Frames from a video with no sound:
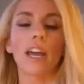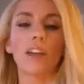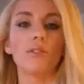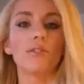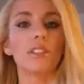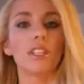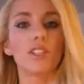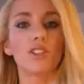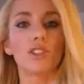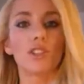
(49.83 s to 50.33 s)
I
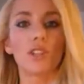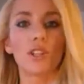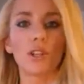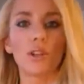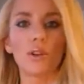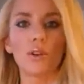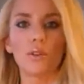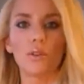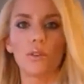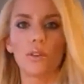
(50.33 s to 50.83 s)
use it
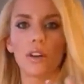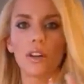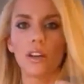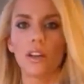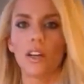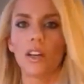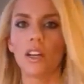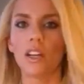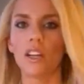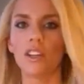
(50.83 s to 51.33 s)
to
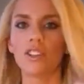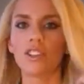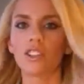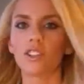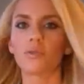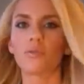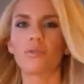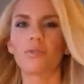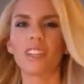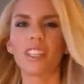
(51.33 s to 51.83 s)

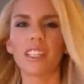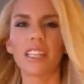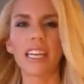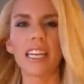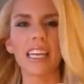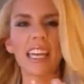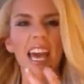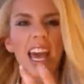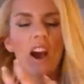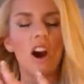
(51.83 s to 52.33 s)
just
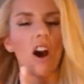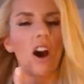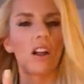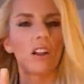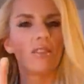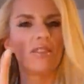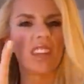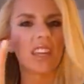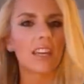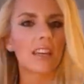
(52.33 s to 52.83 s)
really get
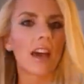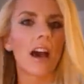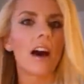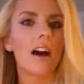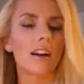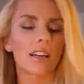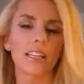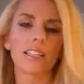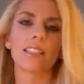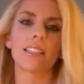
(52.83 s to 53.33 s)
all of the
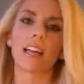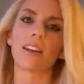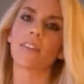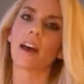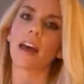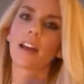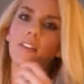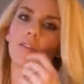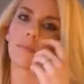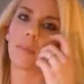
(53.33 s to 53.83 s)
gunk and
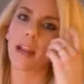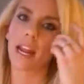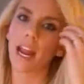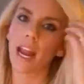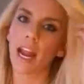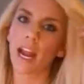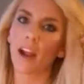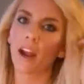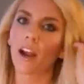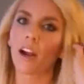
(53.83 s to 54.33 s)
stuff out of
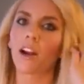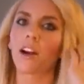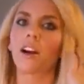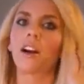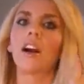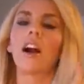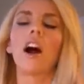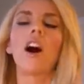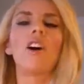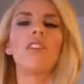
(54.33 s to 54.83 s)
my
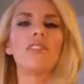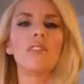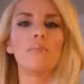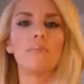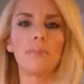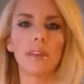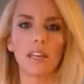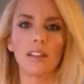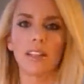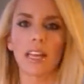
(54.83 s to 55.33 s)
hair, all
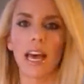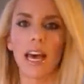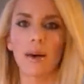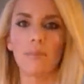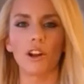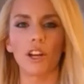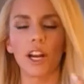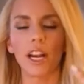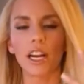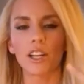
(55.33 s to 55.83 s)
the
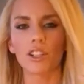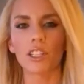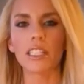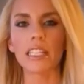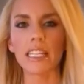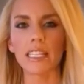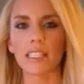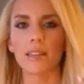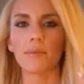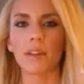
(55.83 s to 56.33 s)
buildup. Your hair
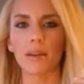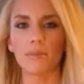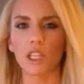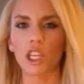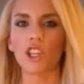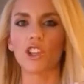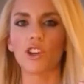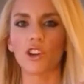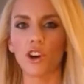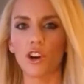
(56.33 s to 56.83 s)
just needs
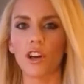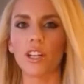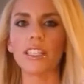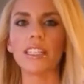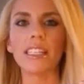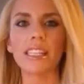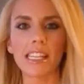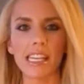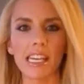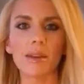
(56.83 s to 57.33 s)
sometimes a
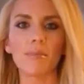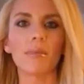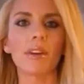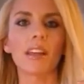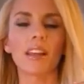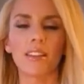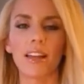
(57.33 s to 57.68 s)
good deep